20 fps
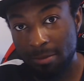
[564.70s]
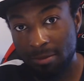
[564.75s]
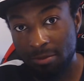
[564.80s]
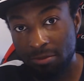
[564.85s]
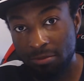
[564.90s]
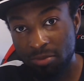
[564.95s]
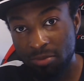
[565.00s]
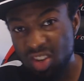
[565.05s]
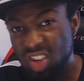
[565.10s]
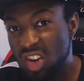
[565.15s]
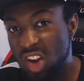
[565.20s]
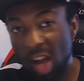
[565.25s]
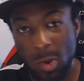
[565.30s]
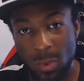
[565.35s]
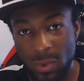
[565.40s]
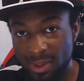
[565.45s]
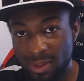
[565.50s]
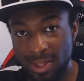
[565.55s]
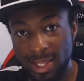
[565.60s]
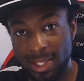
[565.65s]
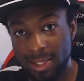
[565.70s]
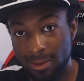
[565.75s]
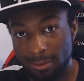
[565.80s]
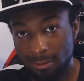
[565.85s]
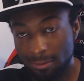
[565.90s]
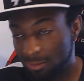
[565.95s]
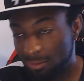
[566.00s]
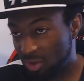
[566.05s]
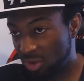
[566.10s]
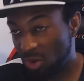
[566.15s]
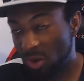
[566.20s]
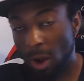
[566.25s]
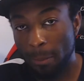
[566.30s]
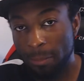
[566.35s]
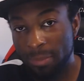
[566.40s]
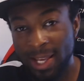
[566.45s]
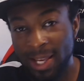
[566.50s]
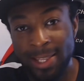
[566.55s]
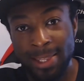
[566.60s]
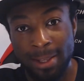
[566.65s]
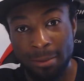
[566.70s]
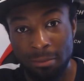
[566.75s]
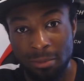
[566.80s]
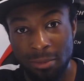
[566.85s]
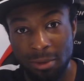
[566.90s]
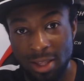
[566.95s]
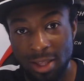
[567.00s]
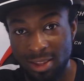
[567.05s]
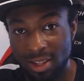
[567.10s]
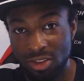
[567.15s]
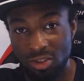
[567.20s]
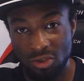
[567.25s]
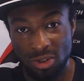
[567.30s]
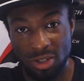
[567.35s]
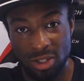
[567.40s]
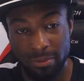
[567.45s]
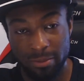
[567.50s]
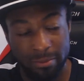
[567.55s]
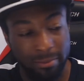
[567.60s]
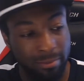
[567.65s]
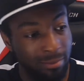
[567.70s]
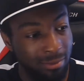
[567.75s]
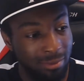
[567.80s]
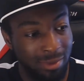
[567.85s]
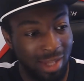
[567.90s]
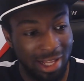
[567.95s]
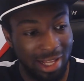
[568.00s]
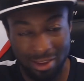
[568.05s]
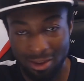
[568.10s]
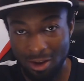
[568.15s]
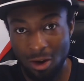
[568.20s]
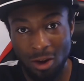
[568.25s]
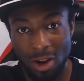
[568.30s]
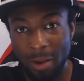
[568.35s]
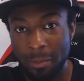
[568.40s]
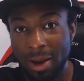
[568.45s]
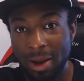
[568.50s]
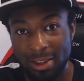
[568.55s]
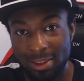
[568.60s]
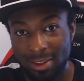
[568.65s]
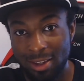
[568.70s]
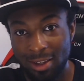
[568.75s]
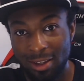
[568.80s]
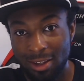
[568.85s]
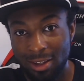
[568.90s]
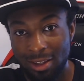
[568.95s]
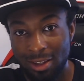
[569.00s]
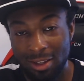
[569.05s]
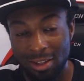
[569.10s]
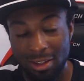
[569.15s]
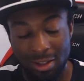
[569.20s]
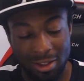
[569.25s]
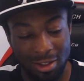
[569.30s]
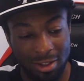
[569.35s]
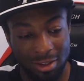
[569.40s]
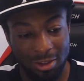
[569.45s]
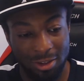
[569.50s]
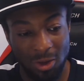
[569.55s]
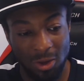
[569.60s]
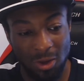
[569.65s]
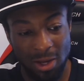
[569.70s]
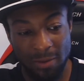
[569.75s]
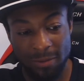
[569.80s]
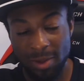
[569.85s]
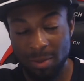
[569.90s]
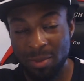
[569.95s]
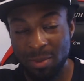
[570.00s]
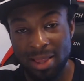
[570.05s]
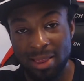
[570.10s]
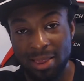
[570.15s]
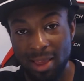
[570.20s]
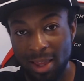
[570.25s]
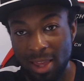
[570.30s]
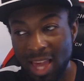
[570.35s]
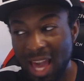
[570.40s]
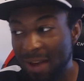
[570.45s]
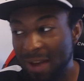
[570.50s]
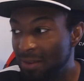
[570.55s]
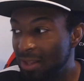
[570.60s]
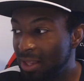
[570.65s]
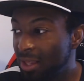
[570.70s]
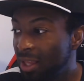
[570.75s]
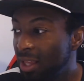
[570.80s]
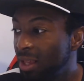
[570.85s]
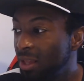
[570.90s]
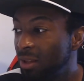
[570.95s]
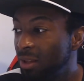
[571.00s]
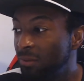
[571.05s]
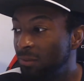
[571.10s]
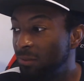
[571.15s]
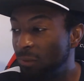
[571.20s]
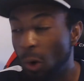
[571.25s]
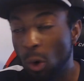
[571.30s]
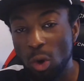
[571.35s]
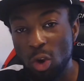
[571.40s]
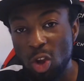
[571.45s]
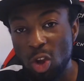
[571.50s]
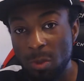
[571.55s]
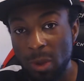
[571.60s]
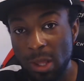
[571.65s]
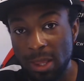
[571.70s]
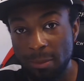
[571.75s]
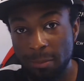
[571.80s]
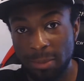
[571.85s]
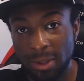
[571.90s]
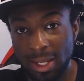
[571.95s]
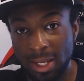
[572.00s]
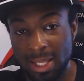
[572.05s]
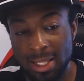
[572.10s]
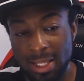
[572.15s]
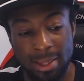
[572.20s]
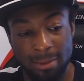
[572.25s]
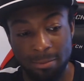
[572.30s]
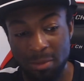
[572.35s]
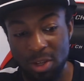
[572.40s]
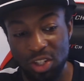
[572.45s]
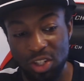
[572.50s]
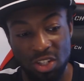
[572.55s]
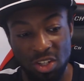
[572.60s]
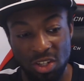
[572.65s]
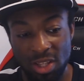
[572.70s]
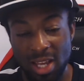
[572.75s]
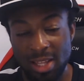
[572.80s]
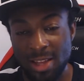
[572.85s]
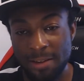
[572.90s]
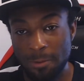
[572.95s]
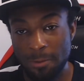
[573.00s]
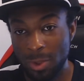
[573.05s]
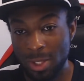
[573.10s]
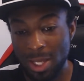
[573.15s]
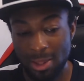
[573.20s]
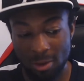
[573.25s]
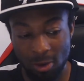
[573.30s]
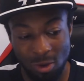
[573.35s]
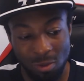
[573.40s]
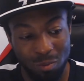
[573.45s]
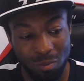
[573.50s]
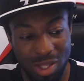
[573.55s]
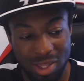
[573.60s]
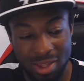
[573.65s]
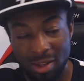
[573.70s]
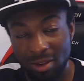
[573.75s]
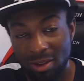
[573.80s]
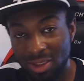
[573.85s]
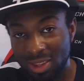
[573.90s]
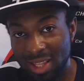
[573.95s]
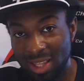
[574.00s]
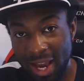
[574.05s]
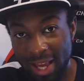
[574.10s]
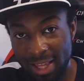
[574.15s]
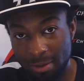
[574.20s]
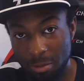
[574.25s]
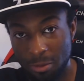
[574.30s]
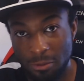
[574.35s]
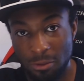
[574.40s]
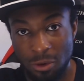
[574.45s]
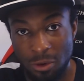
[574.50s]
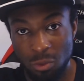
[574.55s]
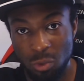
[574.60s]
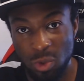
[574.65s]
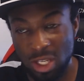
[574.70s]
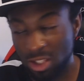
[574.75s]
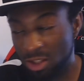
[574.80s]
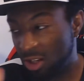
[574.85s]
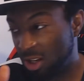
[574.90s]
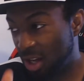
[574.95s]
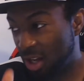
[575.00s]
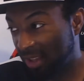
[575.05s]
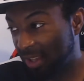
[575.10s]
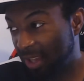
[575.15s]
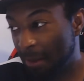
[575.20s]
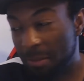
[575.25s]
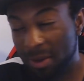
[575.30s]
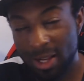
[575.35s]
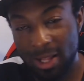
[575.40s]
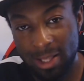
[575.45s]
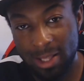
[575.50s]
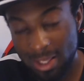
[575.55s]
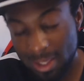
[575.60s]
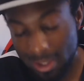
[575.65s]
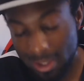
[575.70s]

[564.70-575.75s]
prerequisite to obtain them, essentially. That's all I'm asking. So if it means like having 4 humans playing this mission and everyone has to complete certain tasks before we can unlock the ability,